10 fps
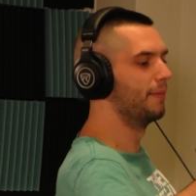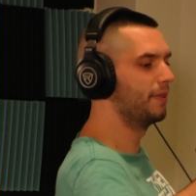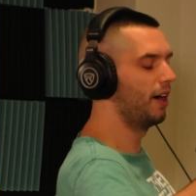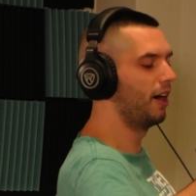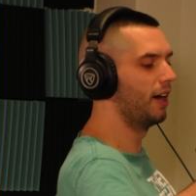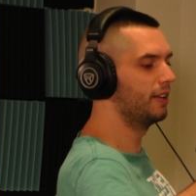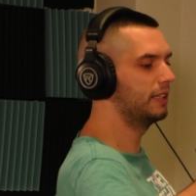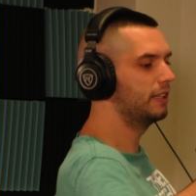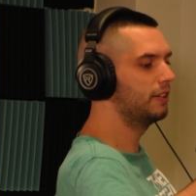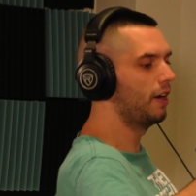Yeah, I like uh,
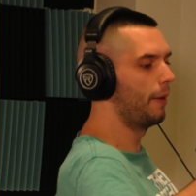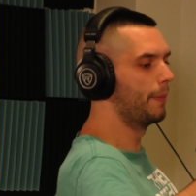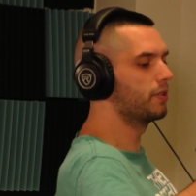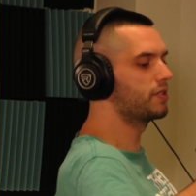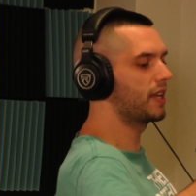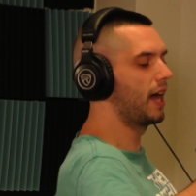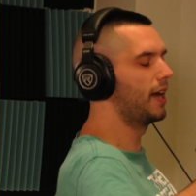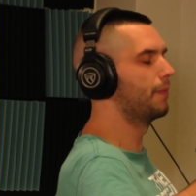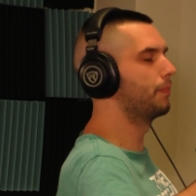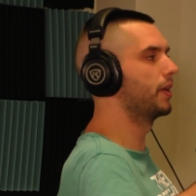that one. I remember there's a
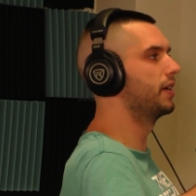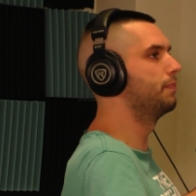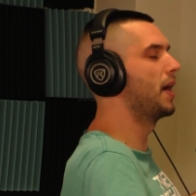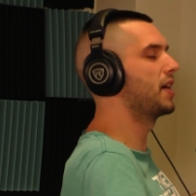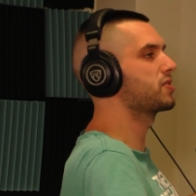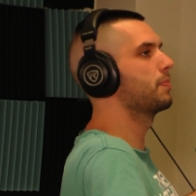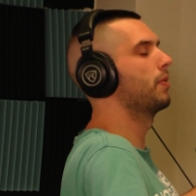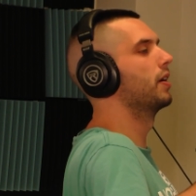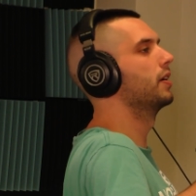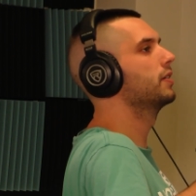guy that played
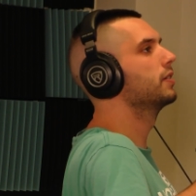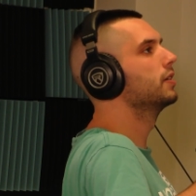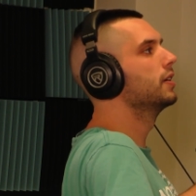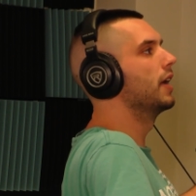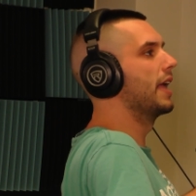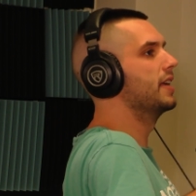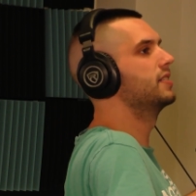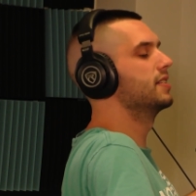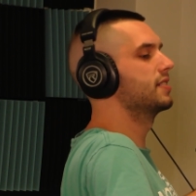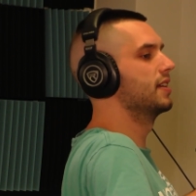basketball at
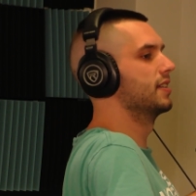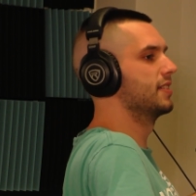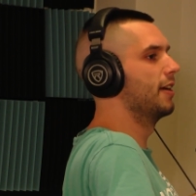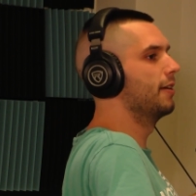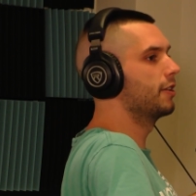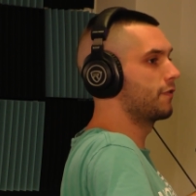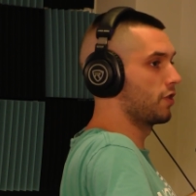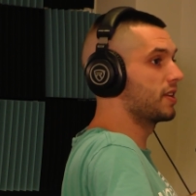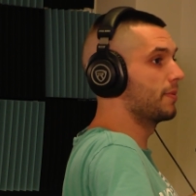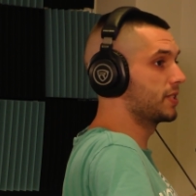ECC. His name, his
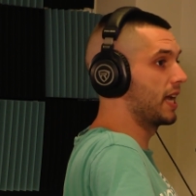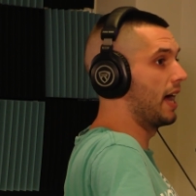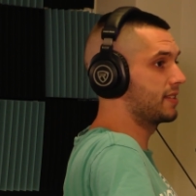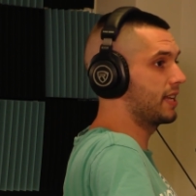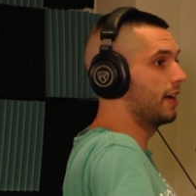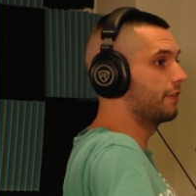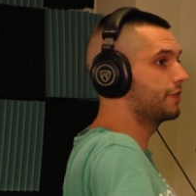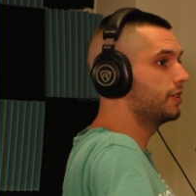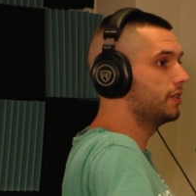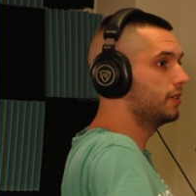first name was God's Gift.